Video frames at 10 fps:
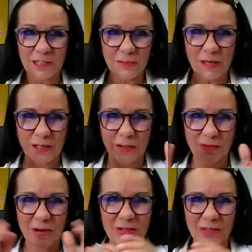that's been
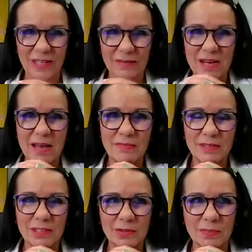thrown at
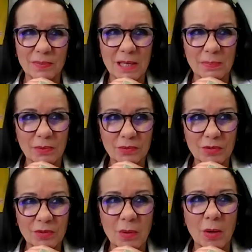Aboriginal people,
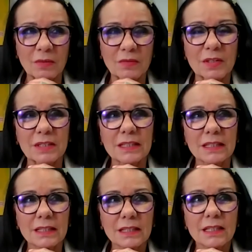through all of the
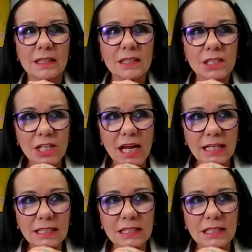
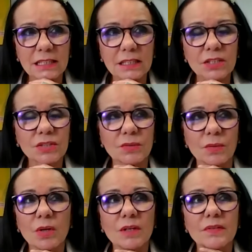challenges,
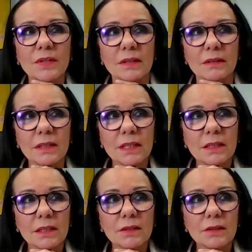through all of the
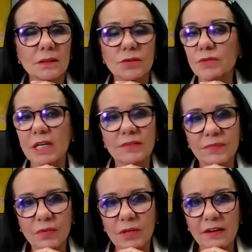
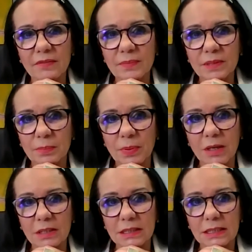dreadful government
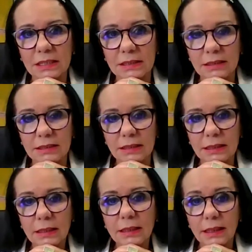policies.
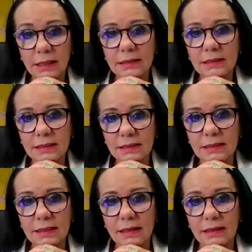
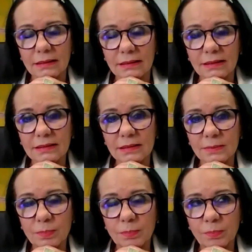It's uh,
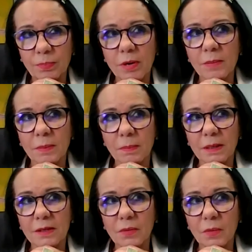it's
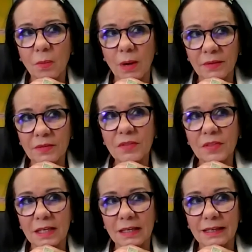probably the one
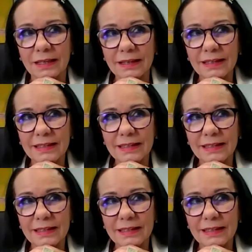thing